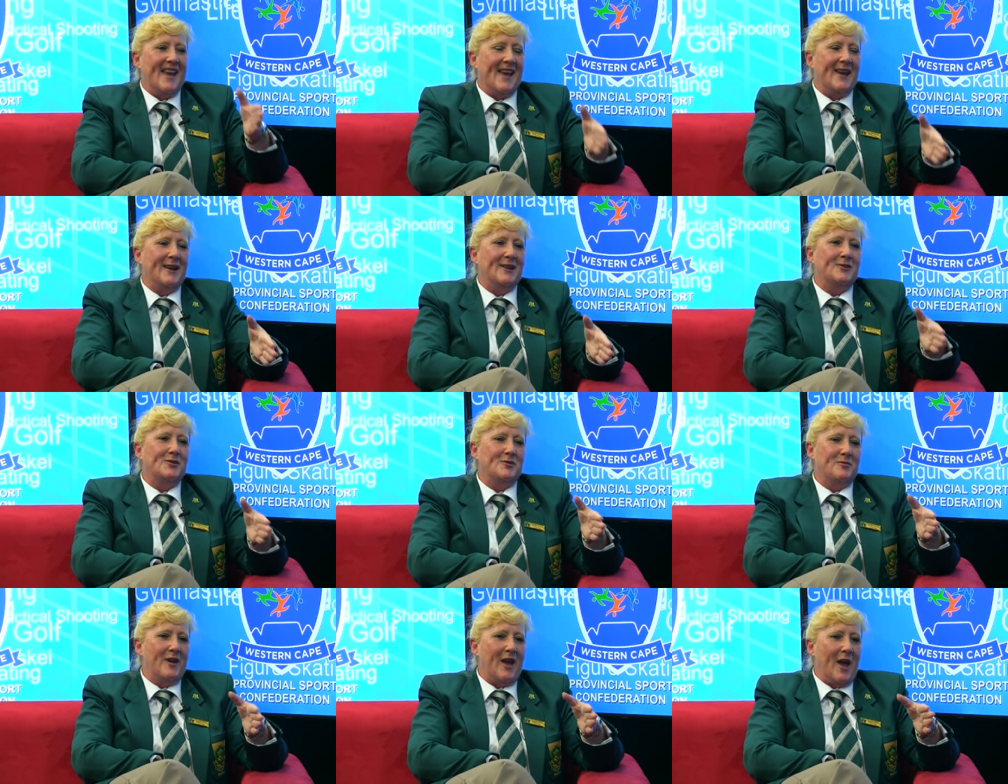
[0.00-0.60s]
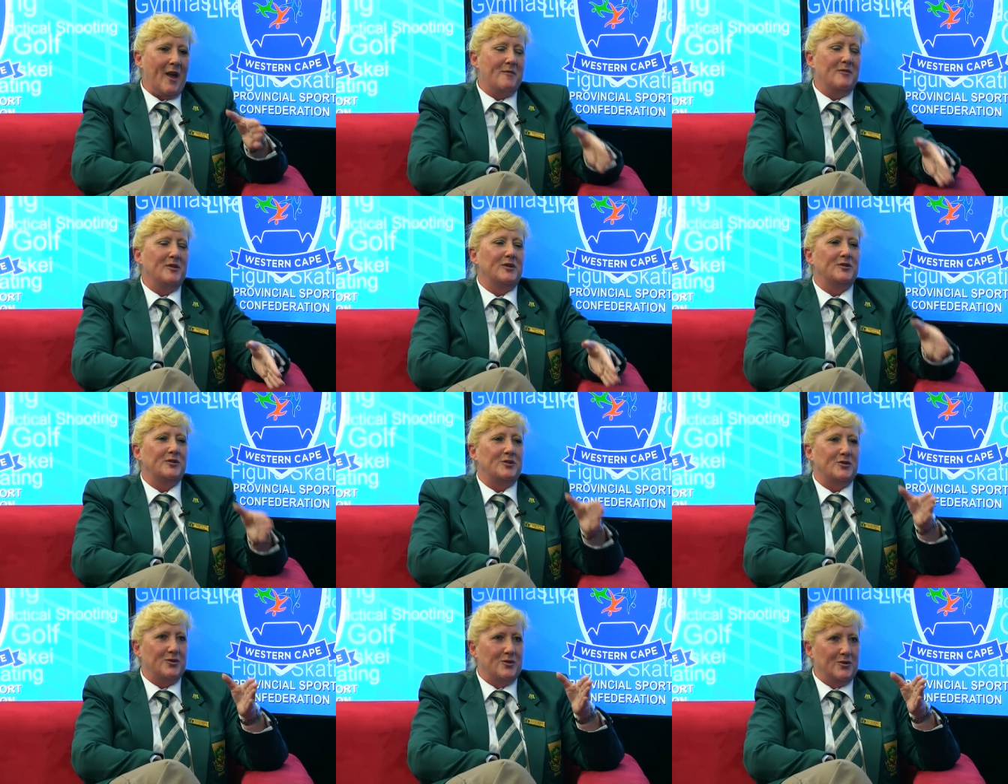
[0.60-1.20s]
and to be able
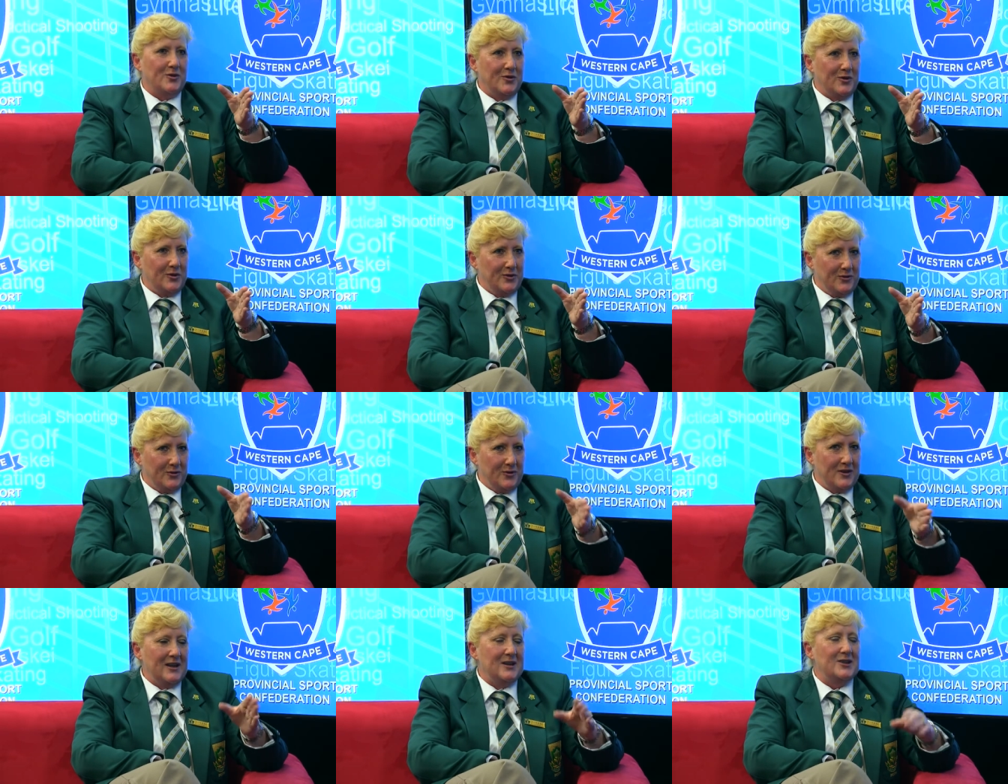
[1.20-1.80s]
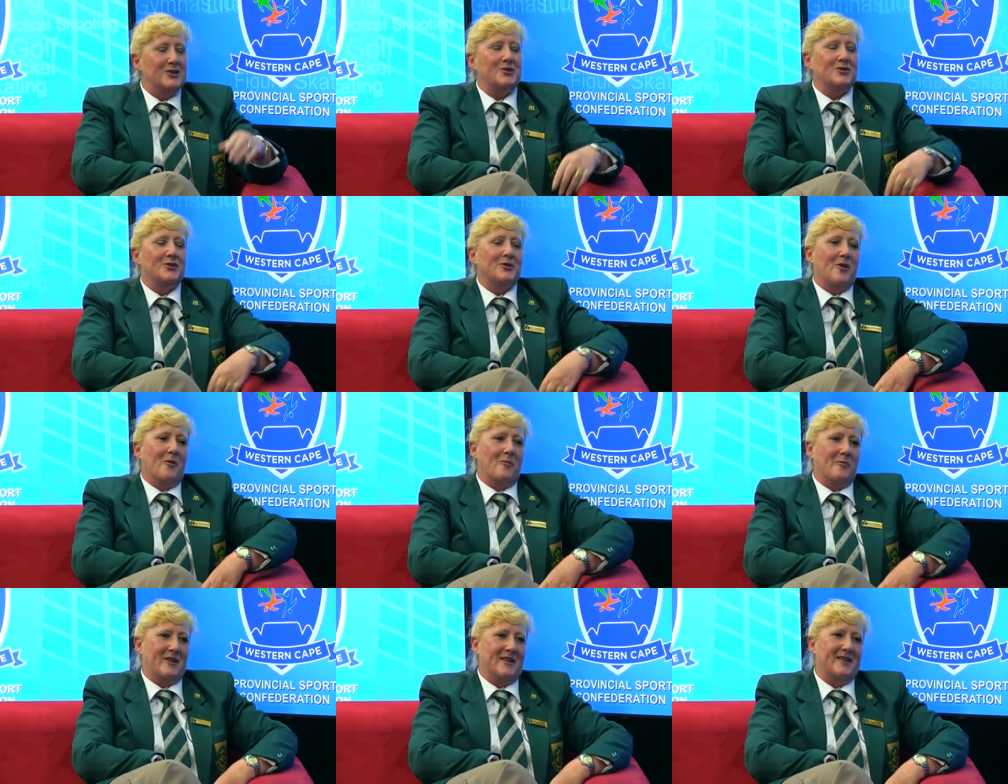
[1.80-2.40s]
to, to really shoot
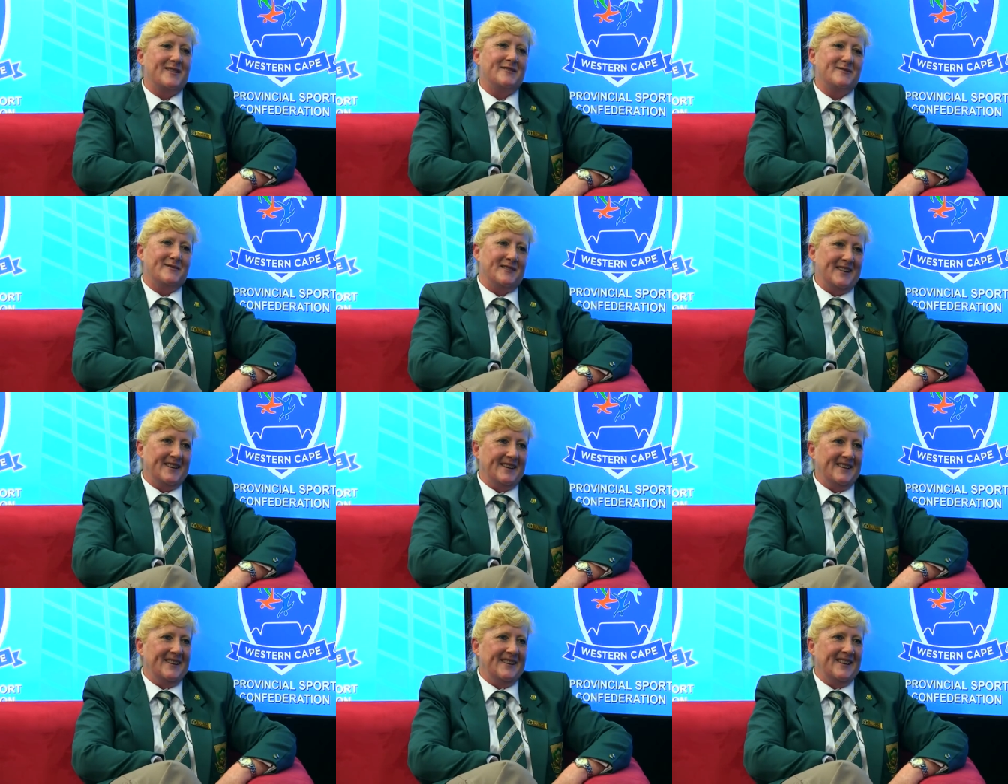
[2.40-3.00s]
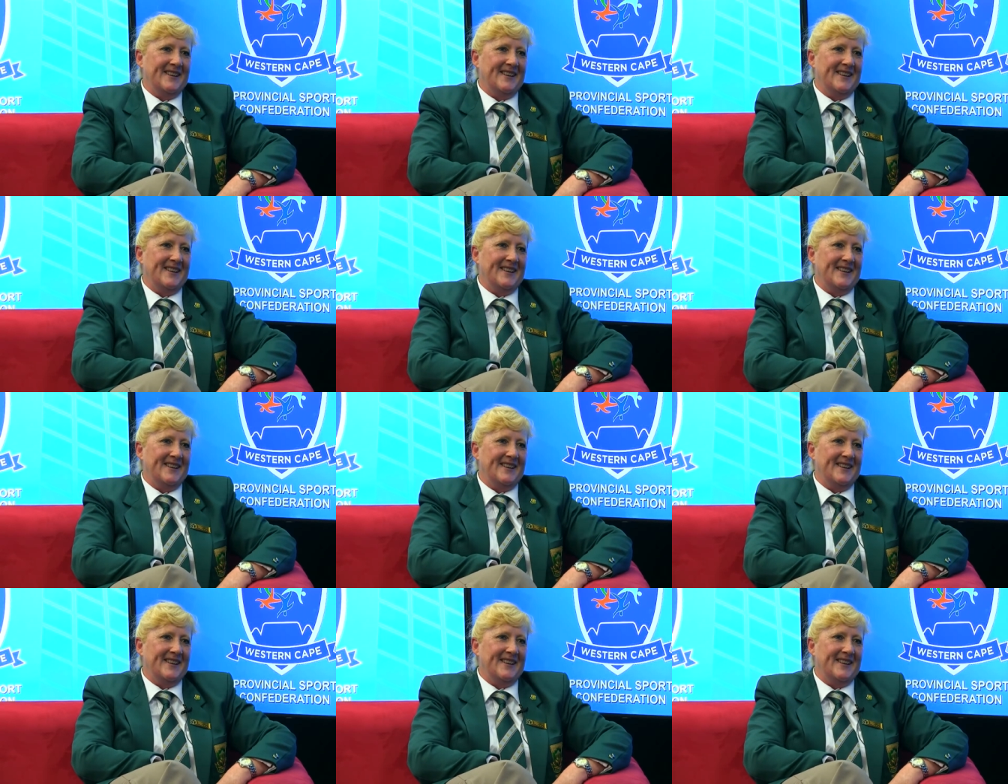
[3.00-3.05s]
competitively.